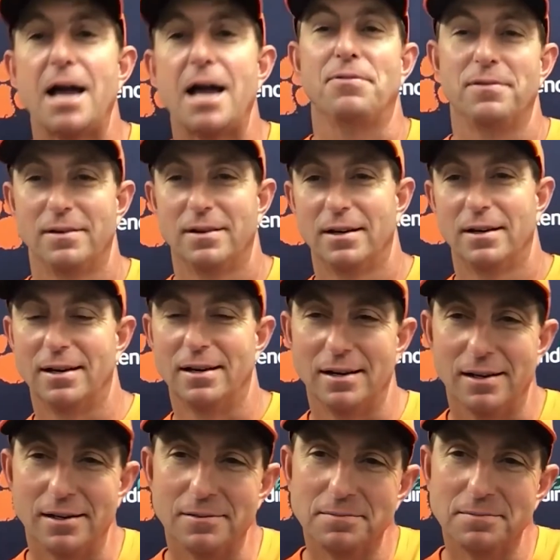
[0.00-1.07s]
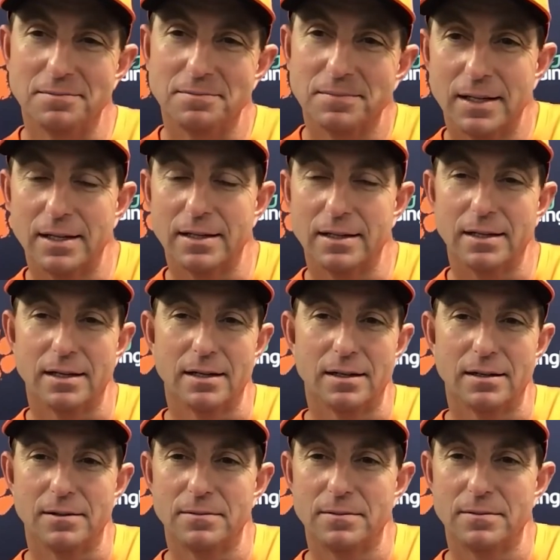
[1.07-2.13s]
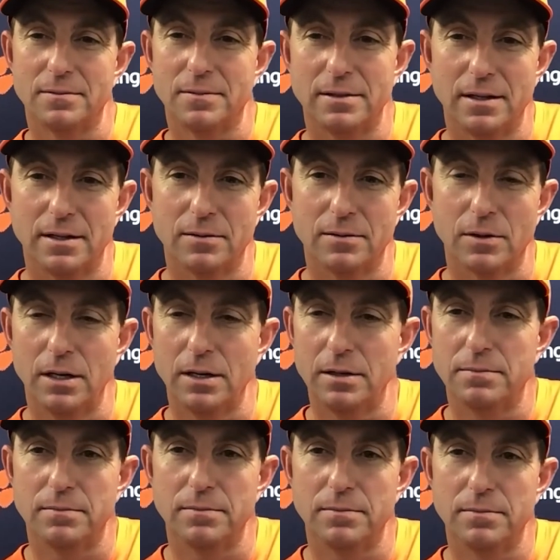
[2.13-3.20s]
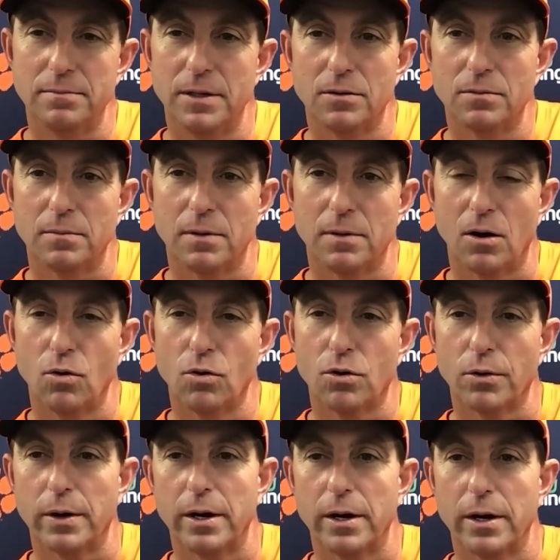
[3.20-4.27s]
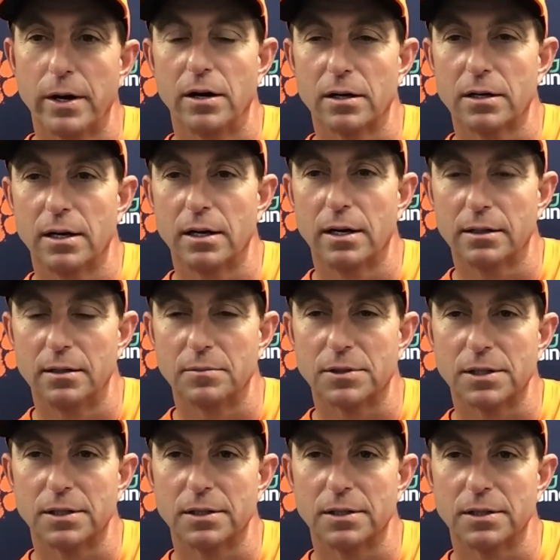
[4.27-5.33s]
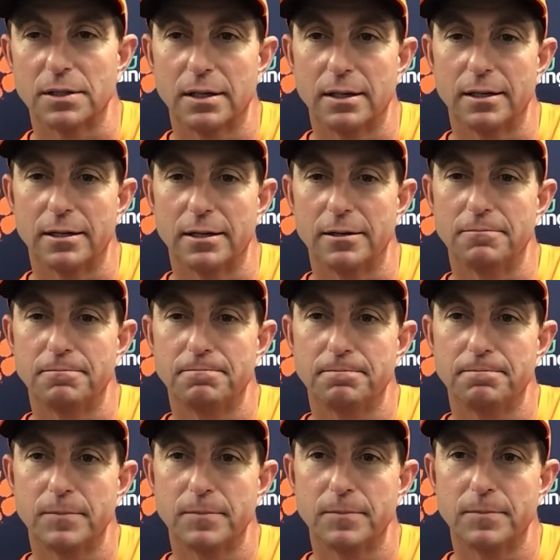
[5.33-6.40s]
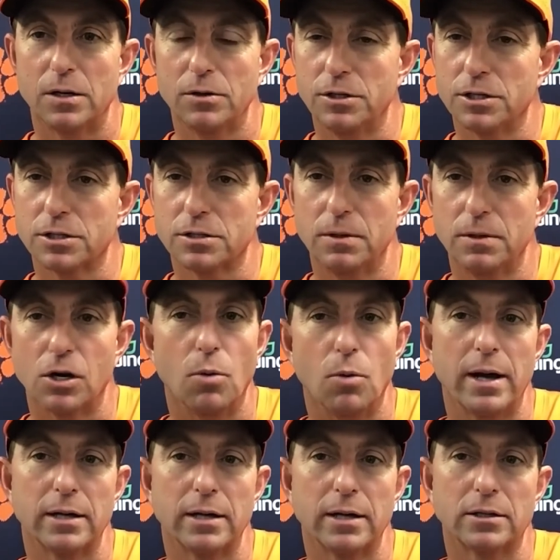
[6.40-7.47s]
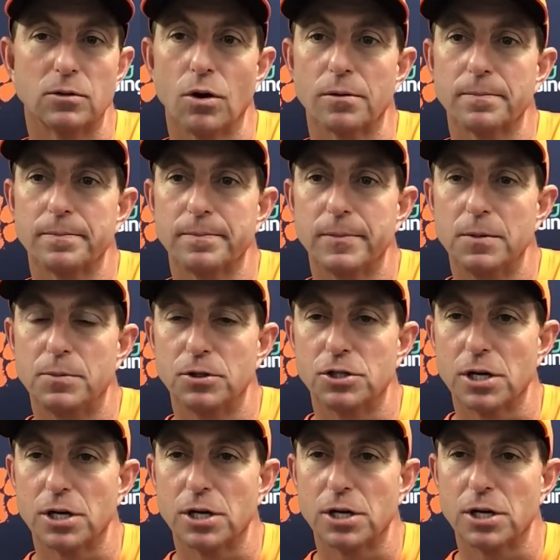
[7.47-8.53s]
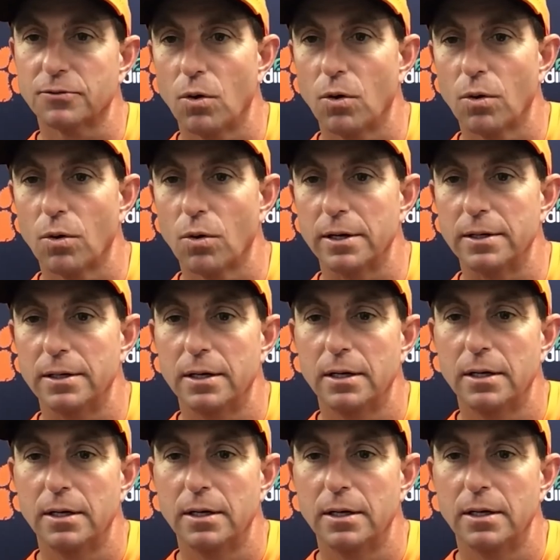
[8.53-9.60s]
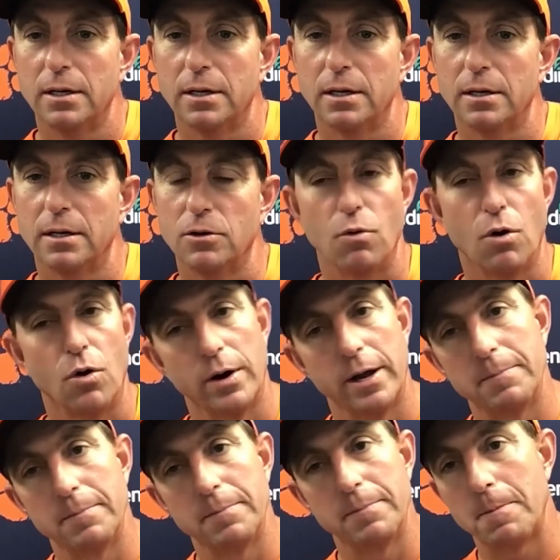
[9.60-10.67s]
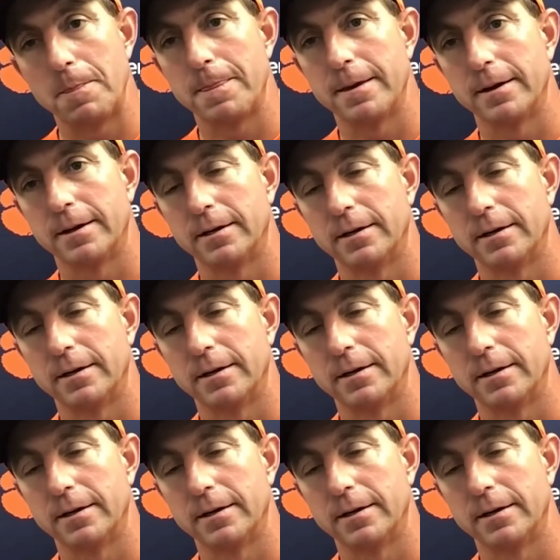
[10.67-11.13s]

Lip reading: life and really, my whole career here at Clemson. You go back to work, you put your eyes forward and you own it,